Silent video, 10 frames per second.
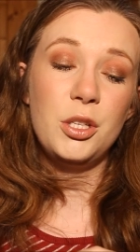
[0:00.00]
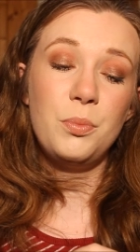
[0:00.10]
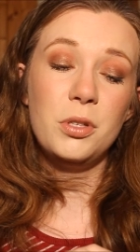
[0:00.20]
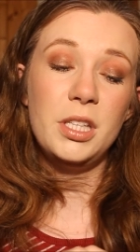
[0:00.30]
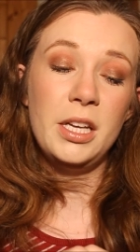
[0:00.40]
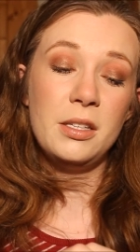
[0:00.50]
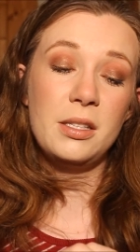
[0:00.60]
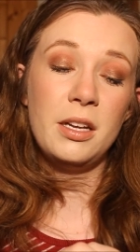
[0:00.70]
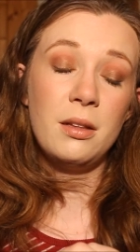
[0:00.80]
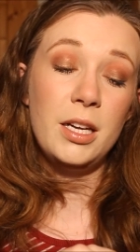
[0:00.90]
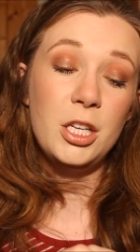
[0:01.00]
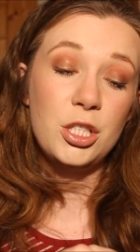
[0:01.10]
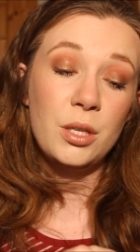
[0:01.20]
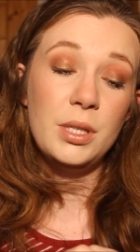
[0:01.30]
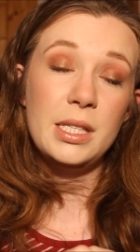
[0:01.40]
to put in, a single
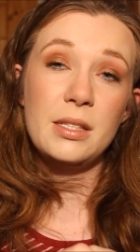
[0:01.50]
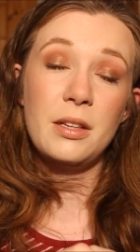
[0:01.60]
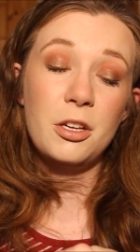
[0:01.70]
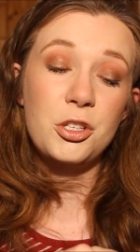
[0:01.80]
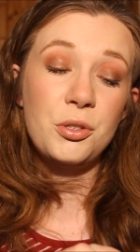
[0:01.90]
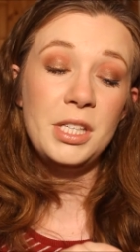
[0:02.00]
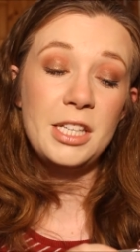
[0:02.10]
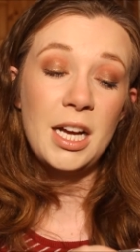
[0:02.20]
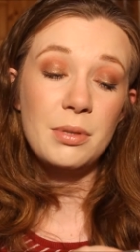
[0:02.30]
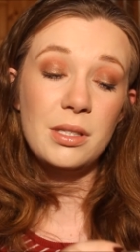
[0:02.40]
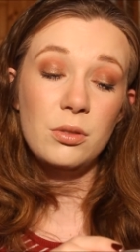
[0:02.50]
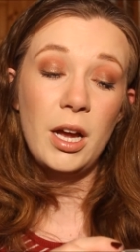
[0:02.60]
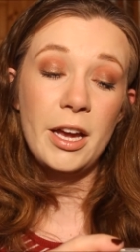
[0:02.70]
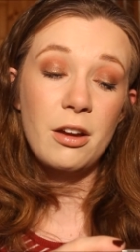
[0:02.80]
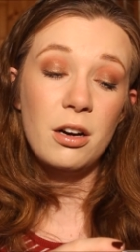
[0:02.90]
eyeshadow, is the Catrice Absolute
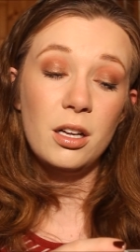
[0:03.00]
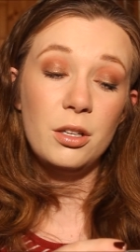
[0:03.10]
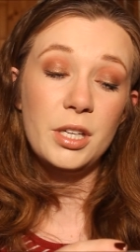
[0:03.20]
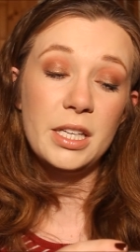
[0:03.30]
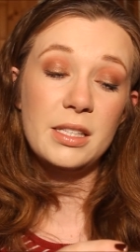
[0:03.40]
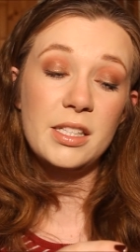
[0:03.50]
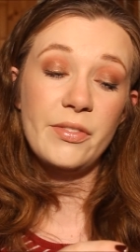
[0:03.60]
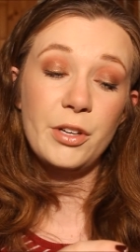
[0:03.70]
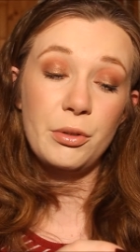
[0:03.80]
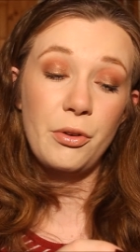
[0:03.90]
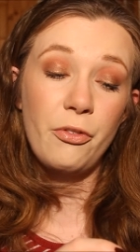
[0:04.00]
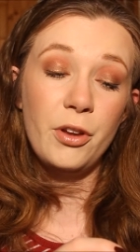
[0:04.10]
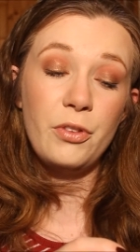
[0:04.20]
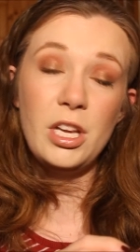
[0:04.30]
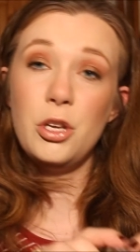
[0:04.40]
Eye Color in
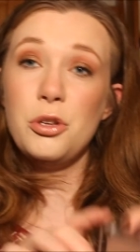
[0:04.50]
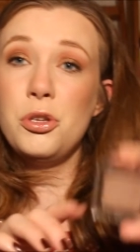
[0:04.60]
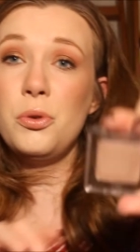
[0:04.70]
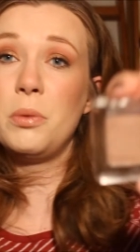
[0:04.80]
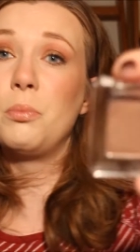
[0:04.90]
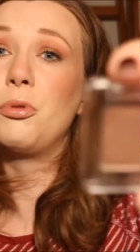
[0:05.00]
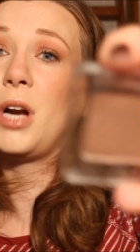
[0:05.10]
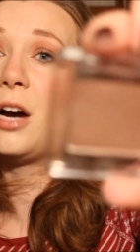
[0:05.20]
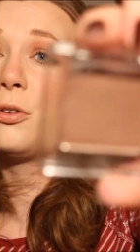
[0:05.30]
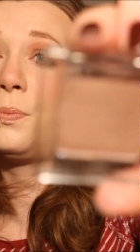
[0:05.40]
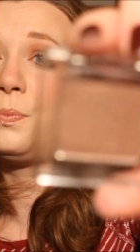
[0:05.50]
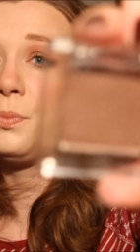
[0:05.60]
750 New in Brown.